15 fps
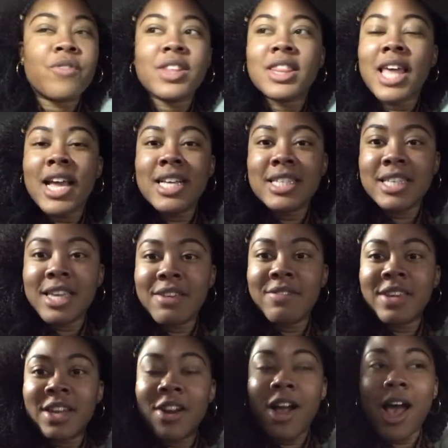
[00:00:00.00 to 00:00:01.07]
for
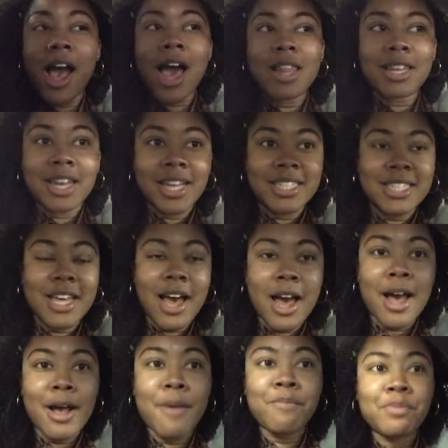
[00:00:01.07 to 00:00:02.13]
Thanksgiving or holiday
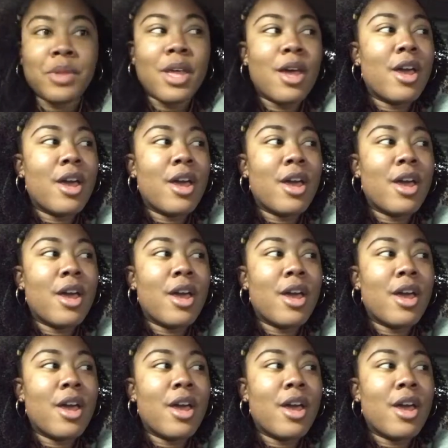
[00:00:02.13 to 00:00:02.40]
time,